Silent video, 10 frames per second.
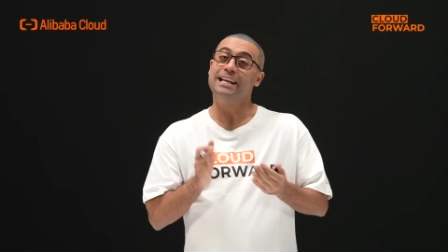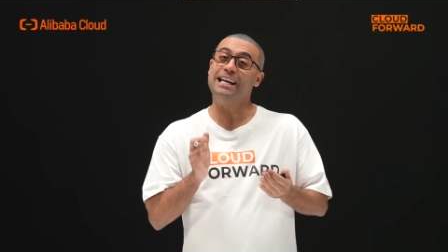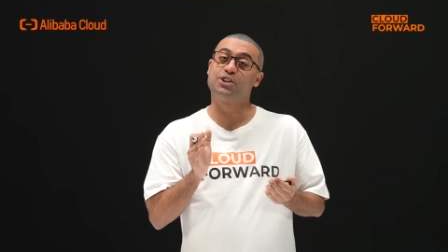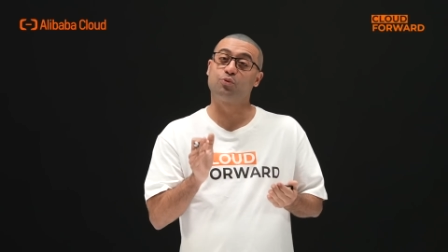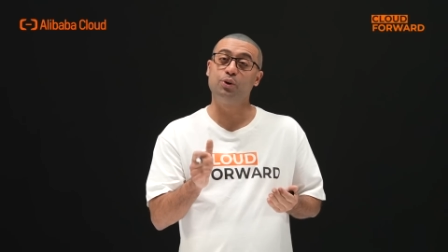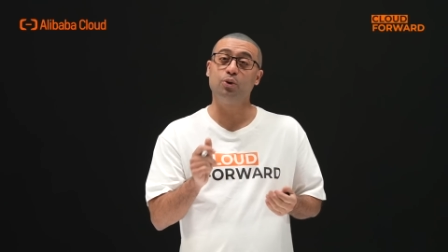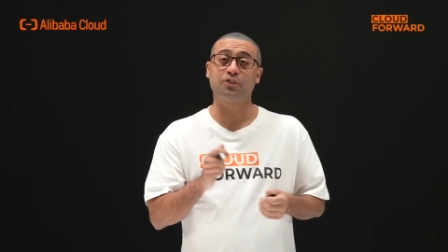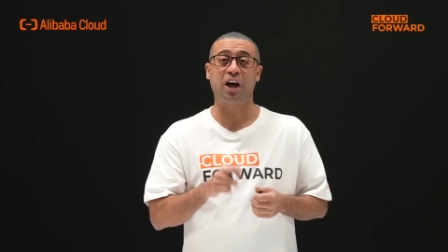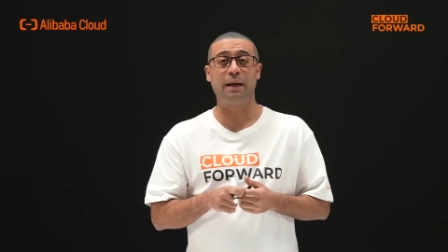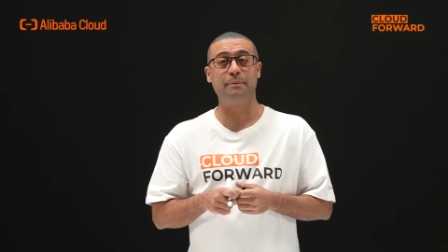its
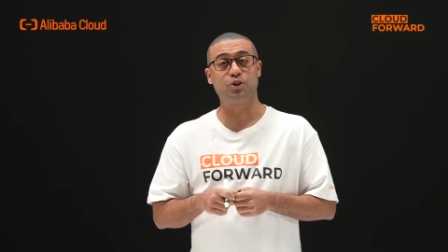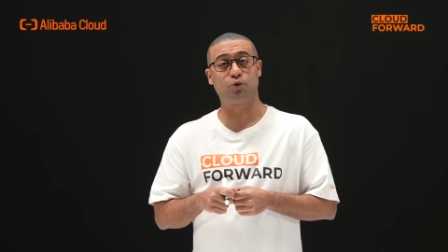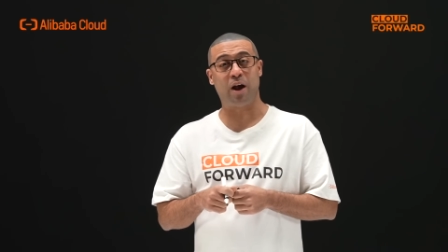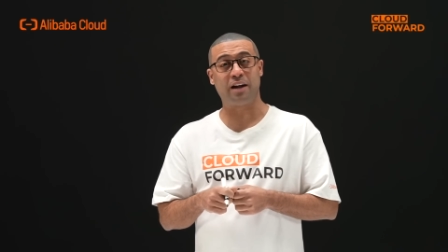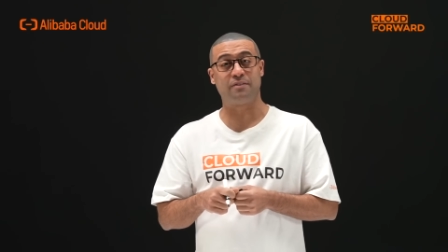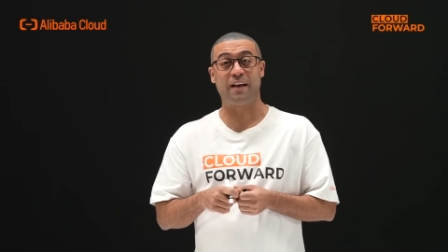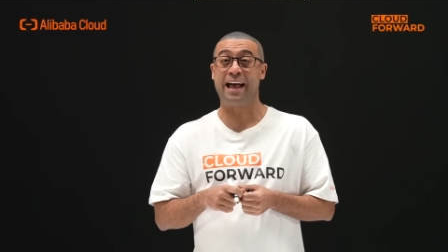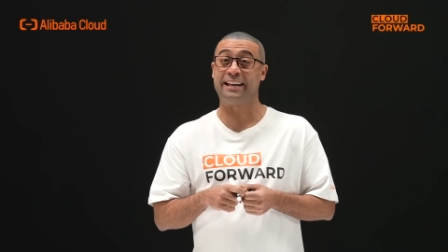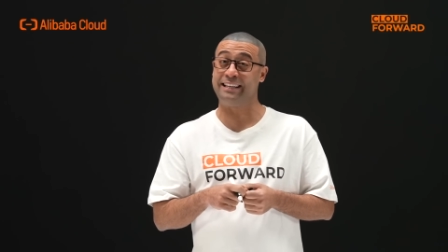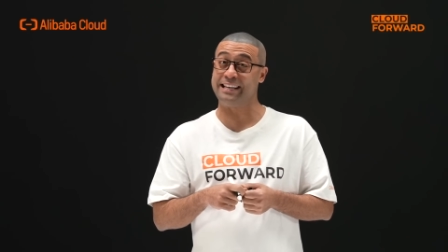real-time interactive
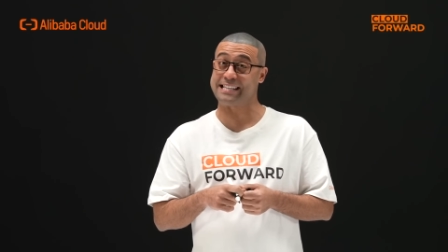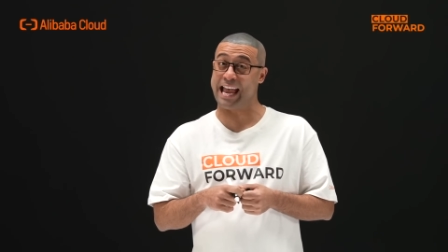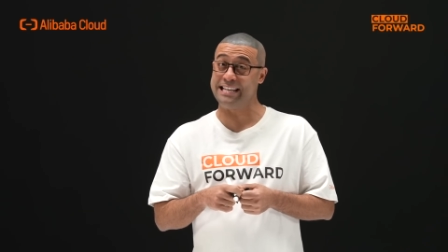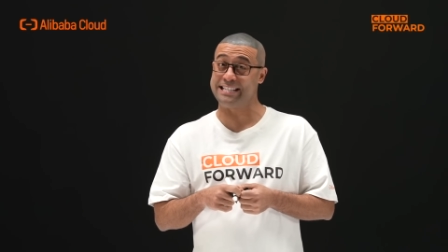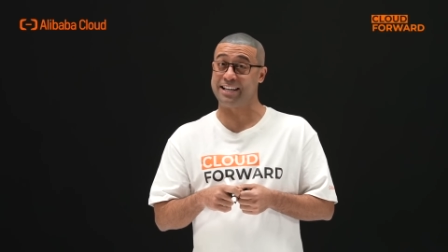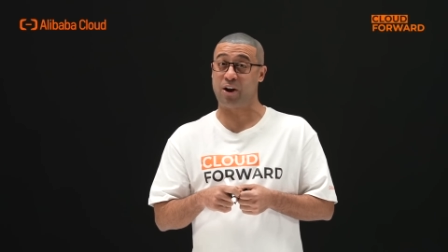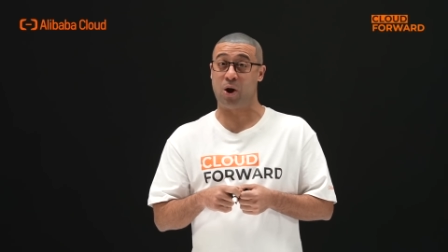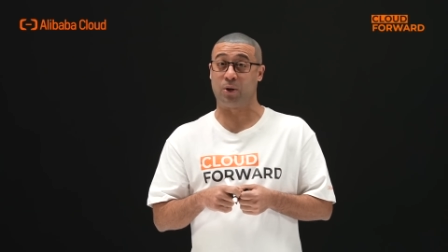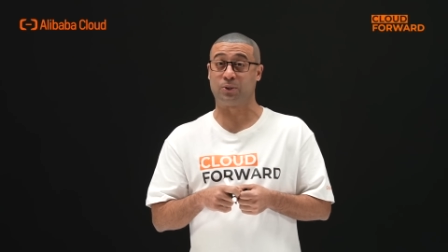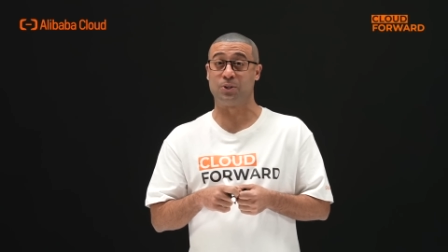analytics engine
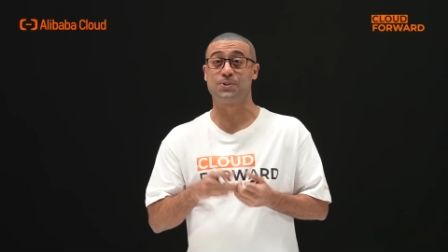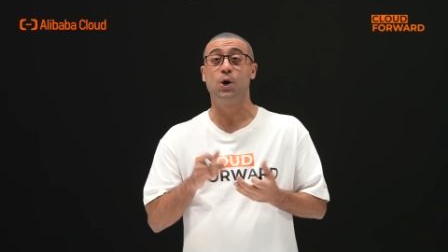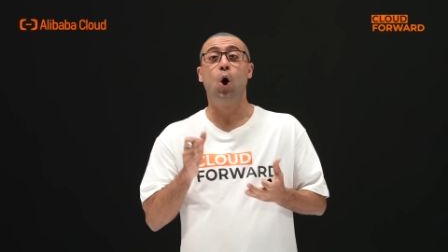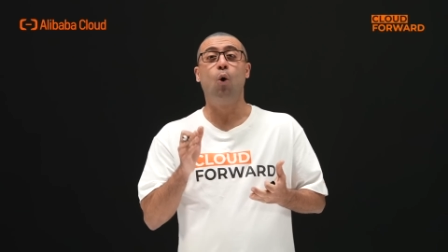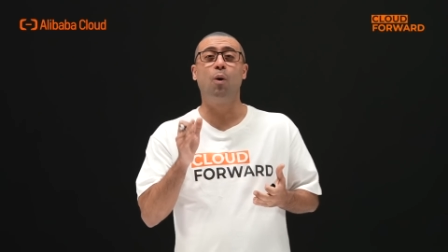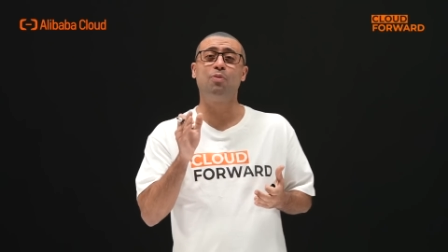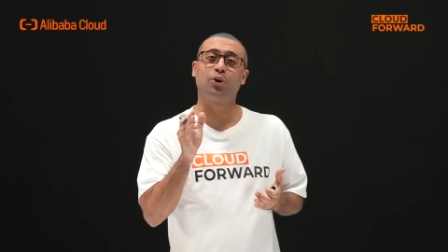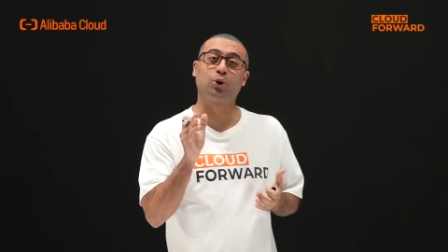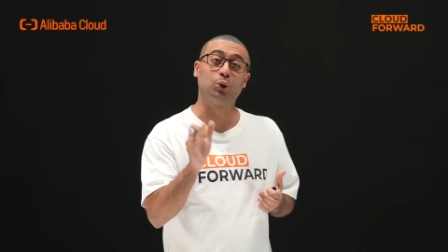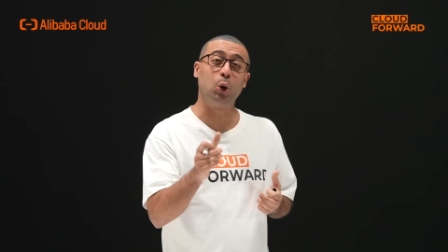Hologres won
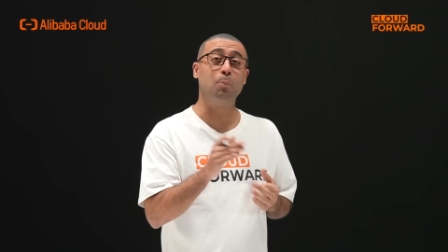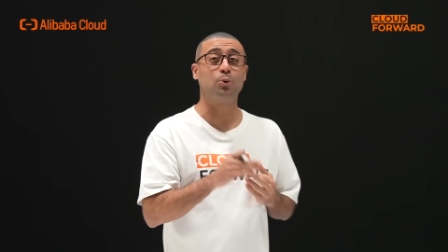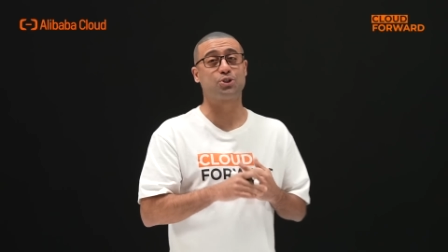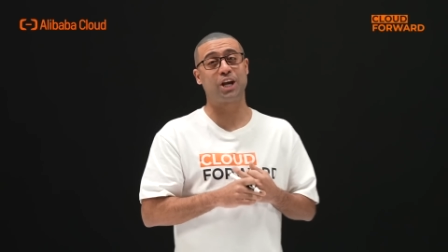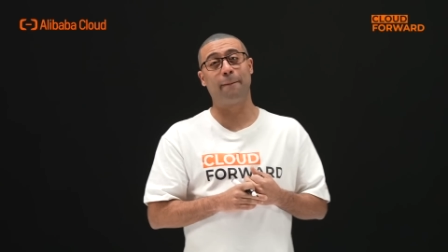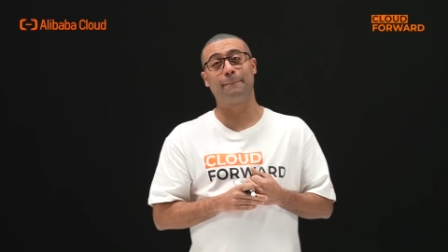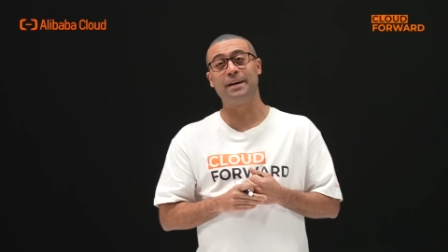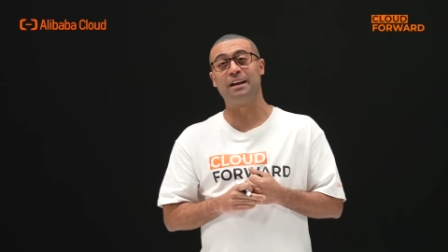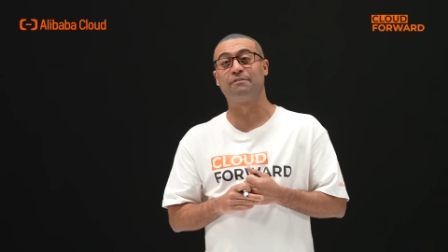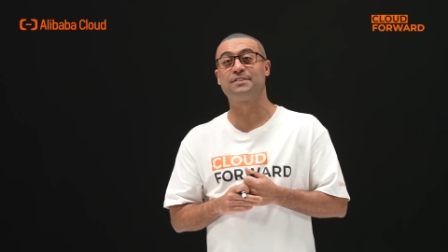the global
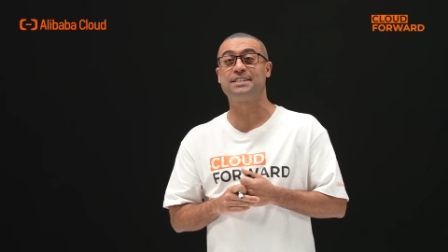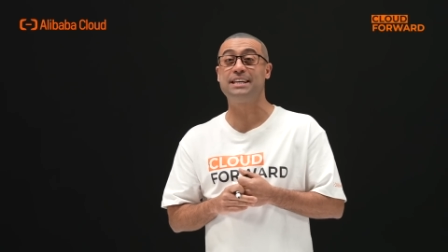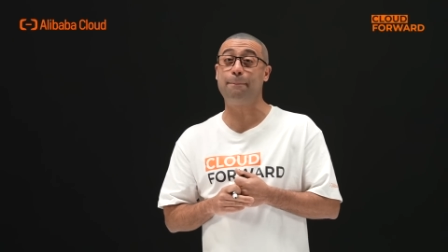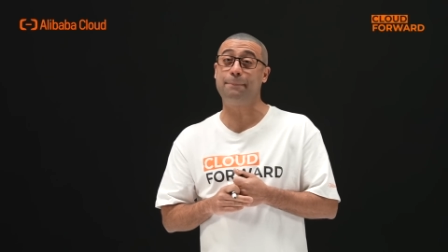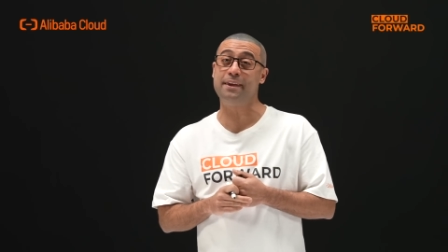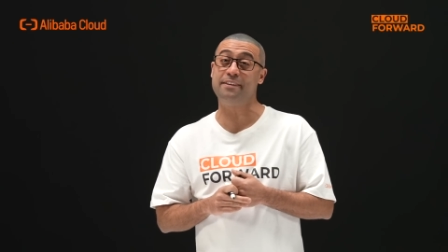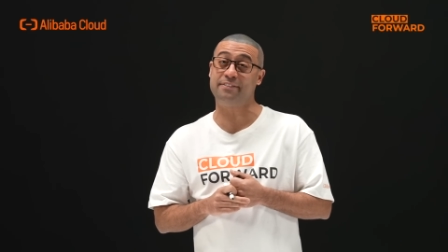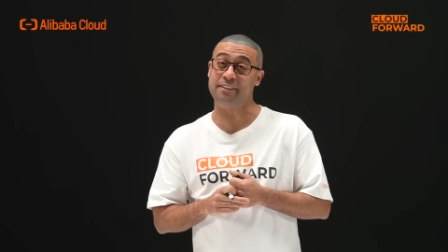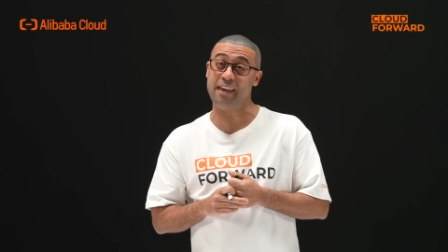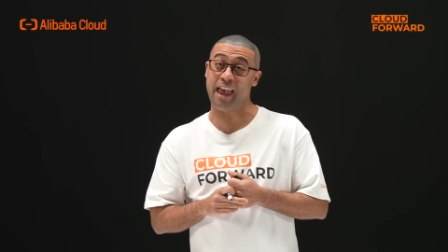champion of
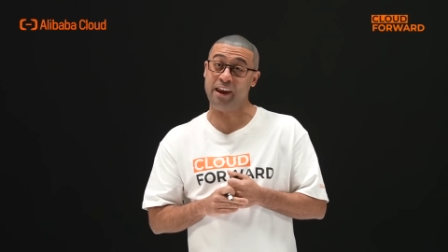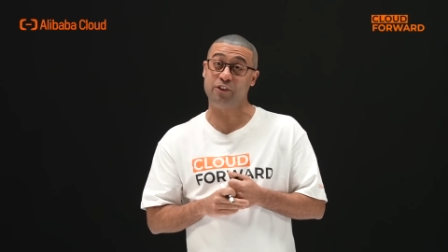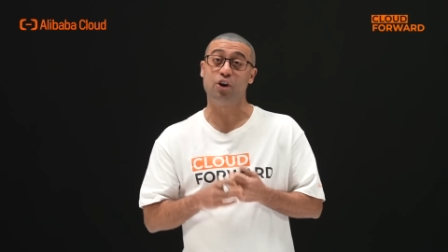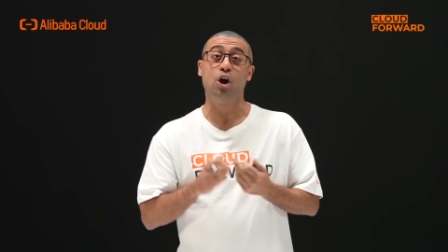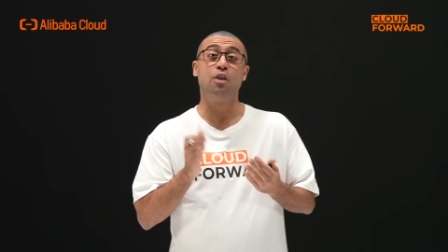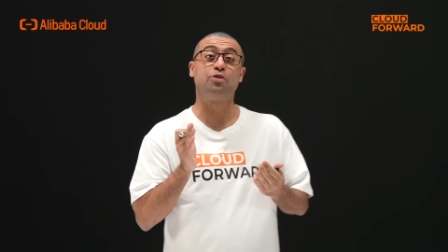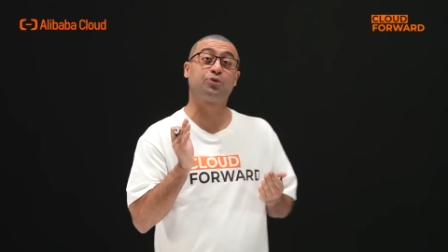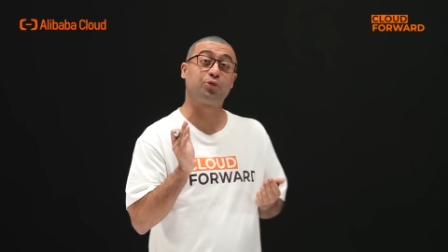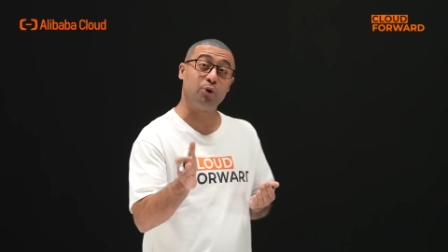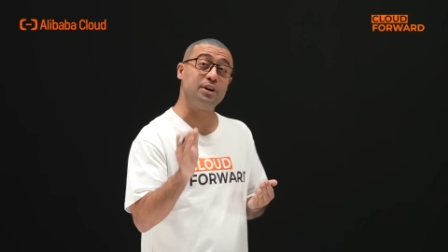TPCH
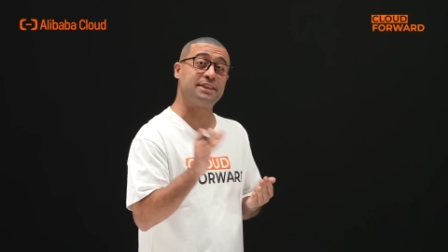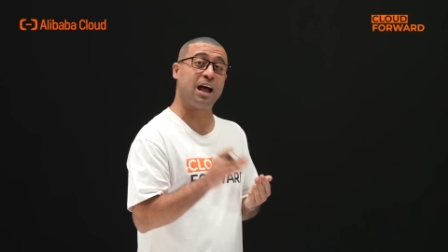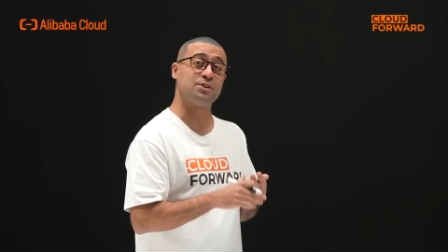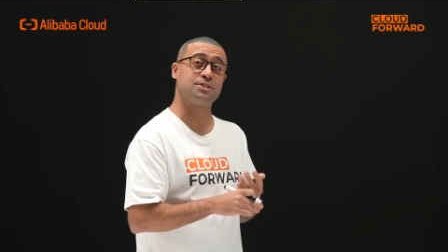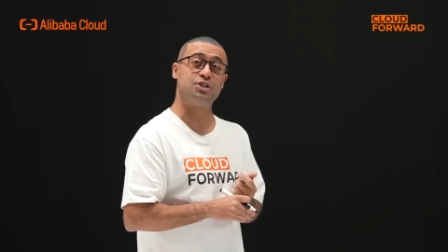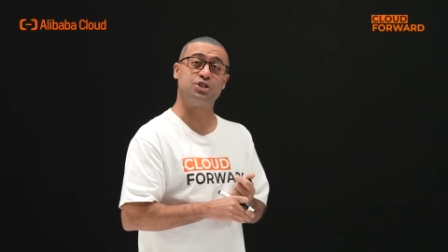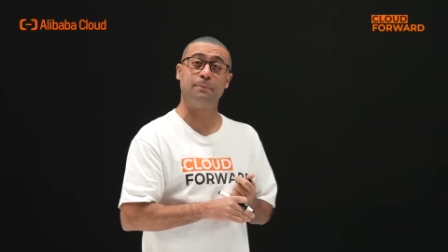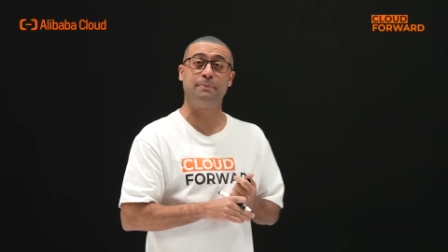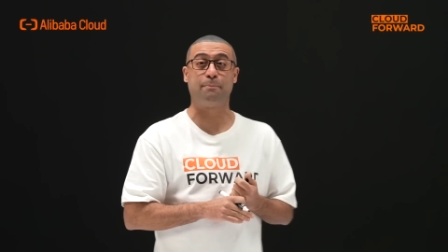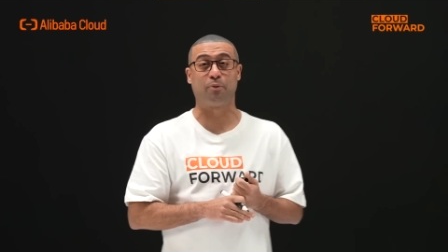30,000
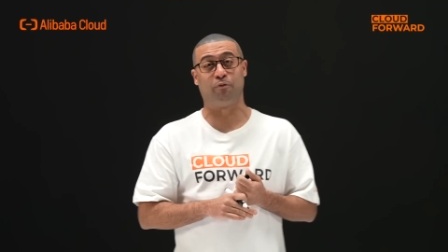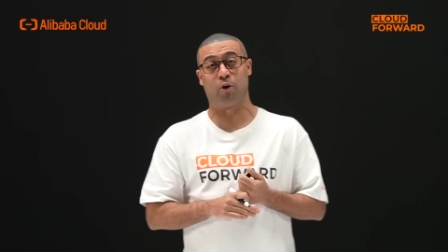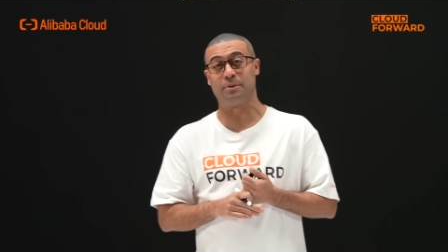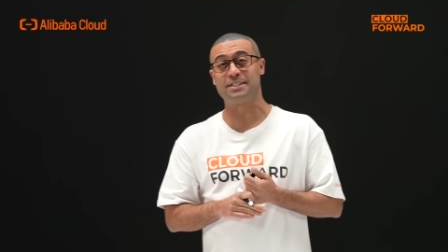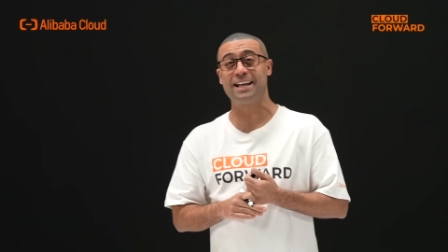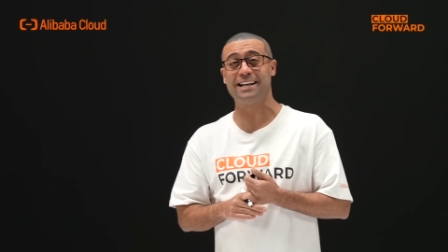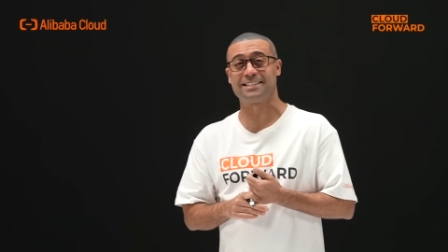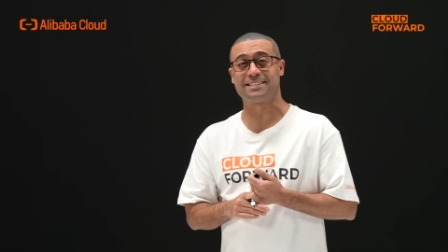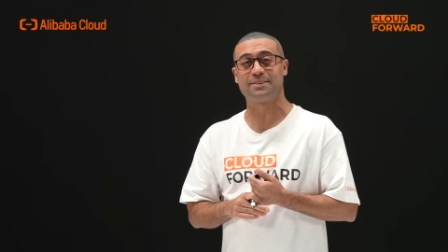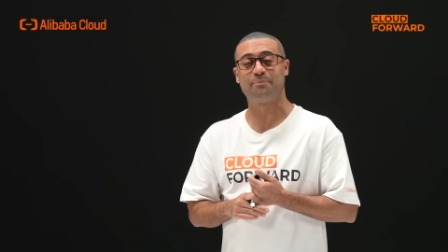GB performance
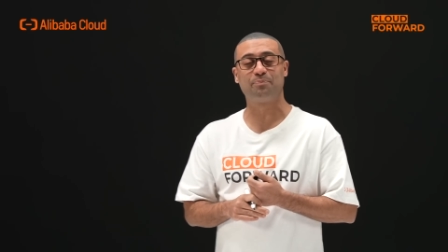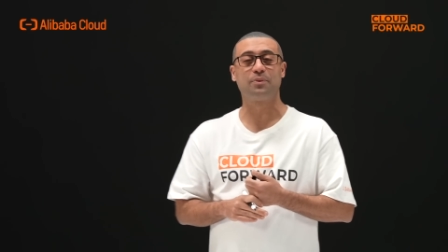test.